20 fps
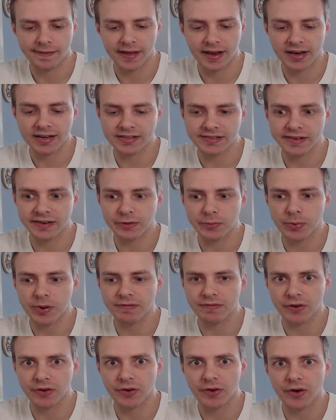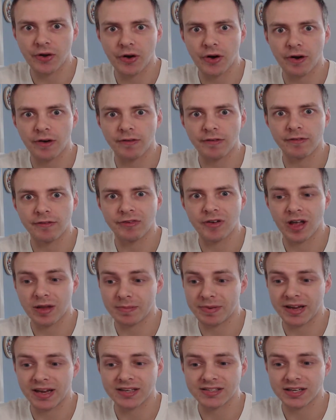That is the equivalent of
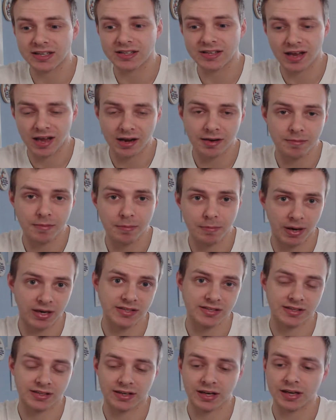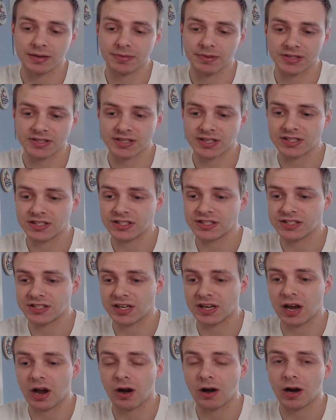a PSA 10, basically, because
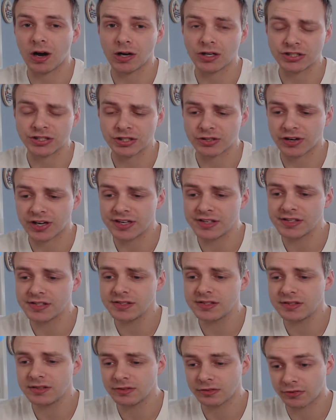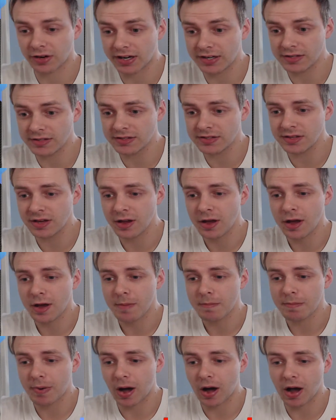CGC are harsher graders,
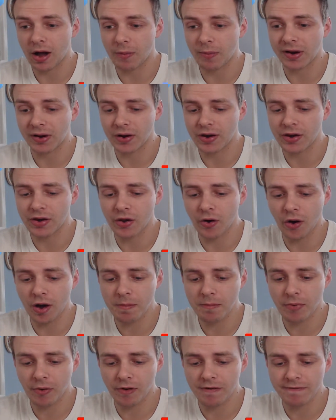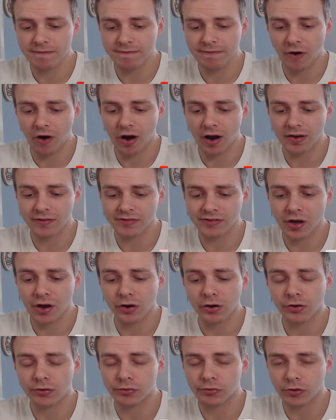but we got 9.5s
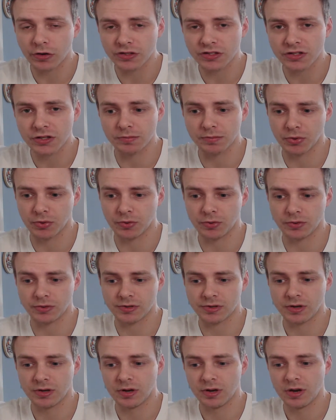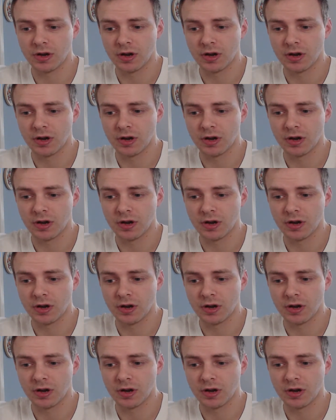across the board.